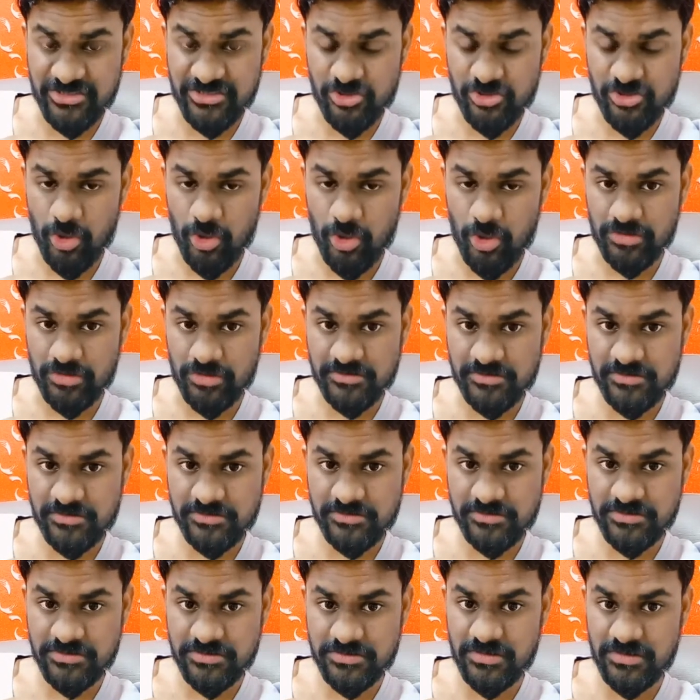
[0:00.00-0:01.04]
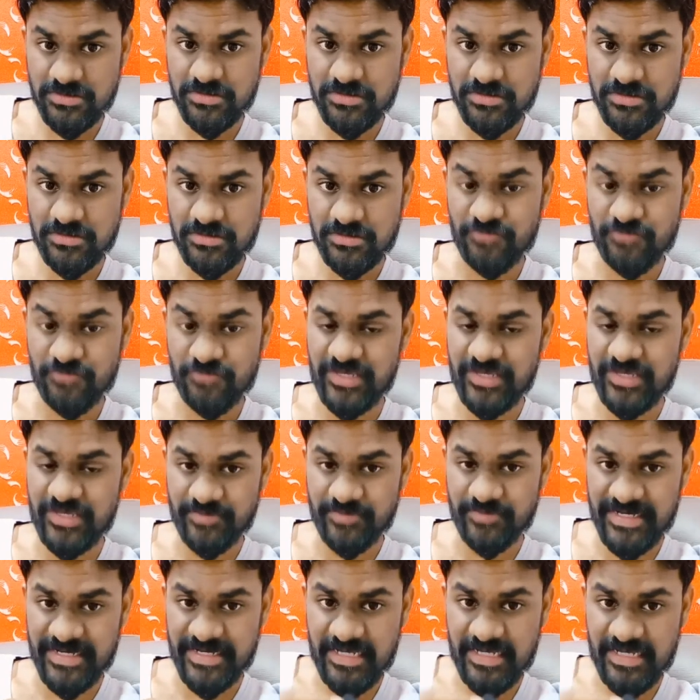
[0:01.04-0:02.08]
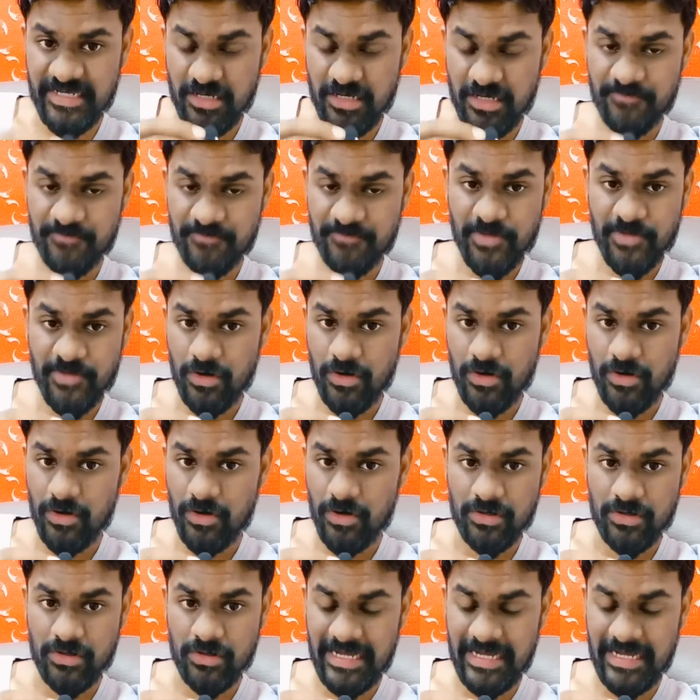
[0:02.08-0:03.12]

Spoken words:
on Wikipedia, or